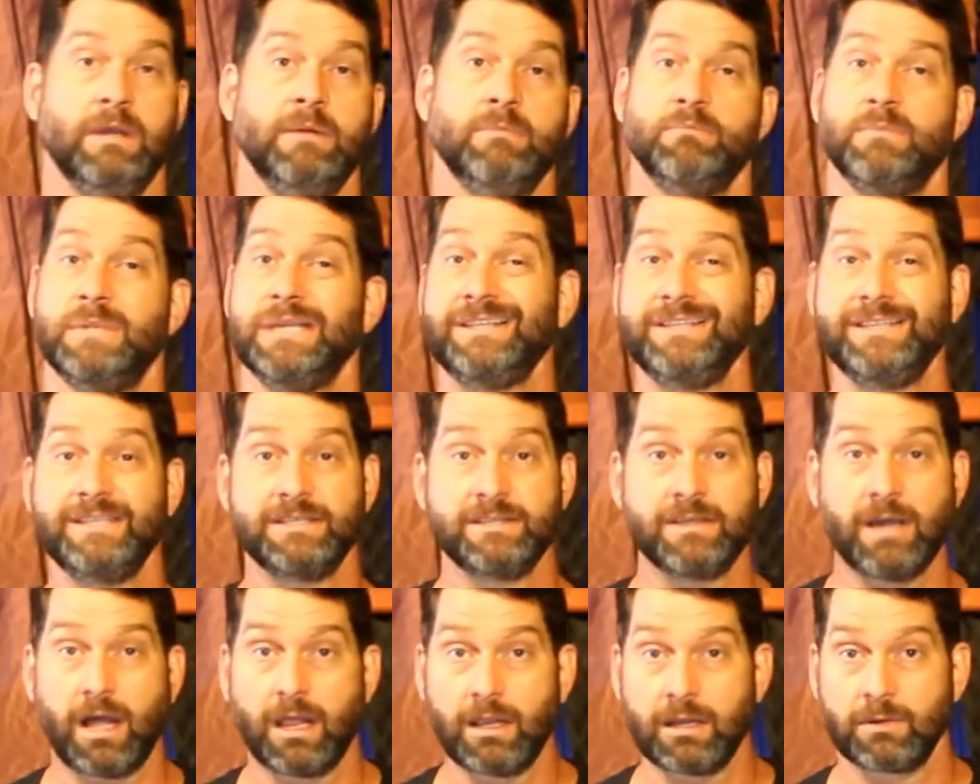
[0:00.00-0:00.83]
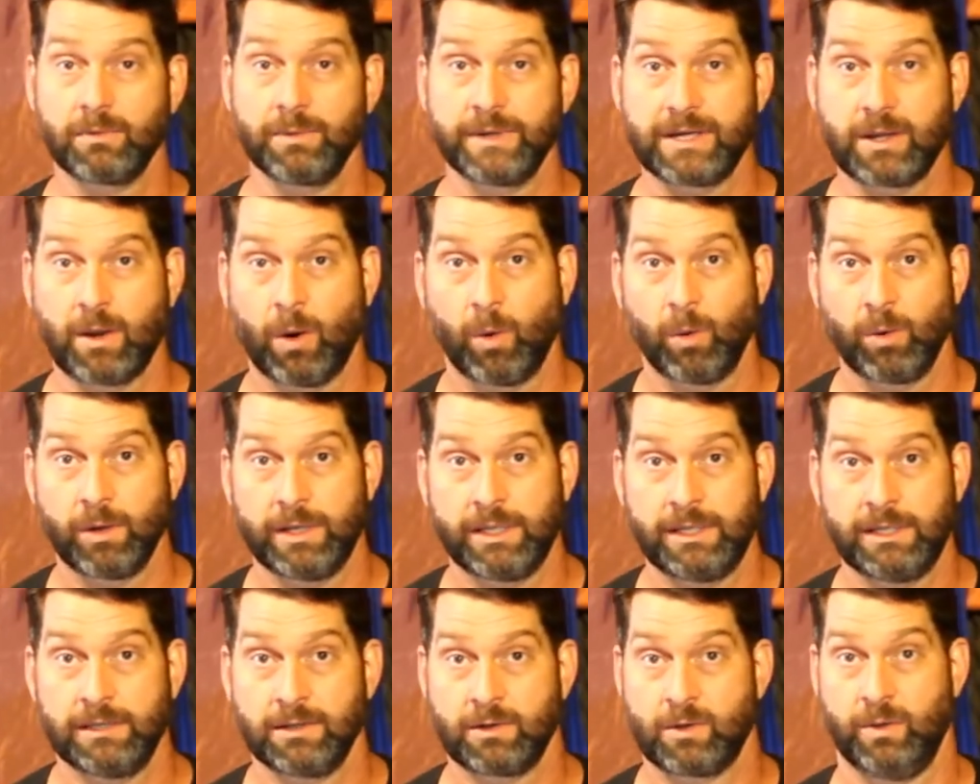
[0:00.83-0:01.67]
million
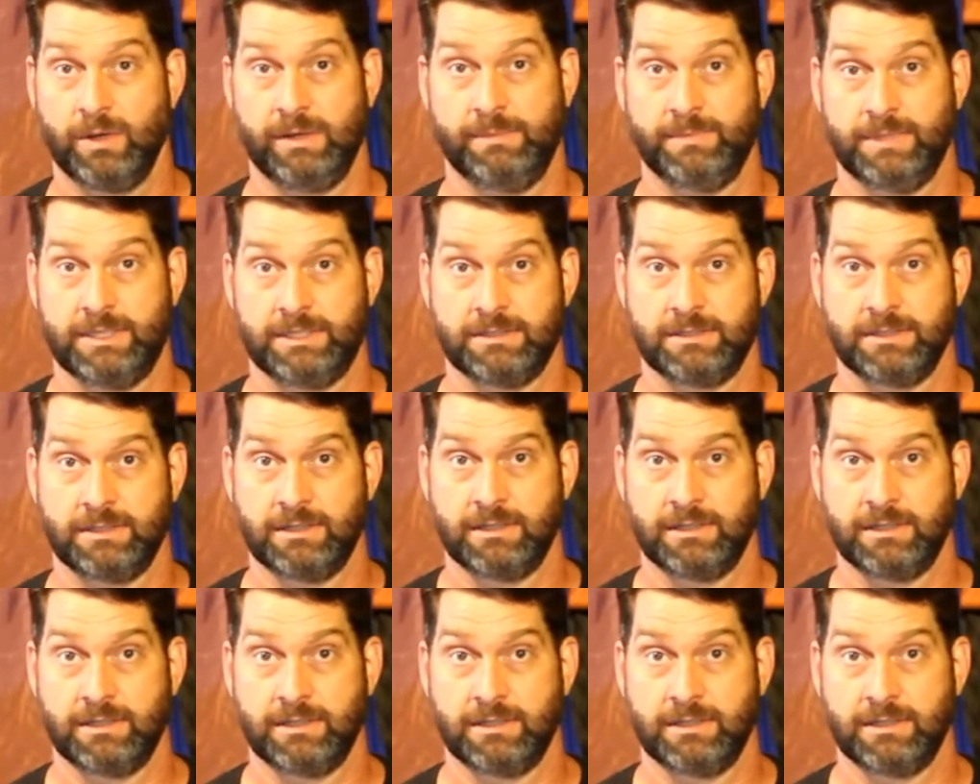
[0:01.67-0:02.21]
recording equipment.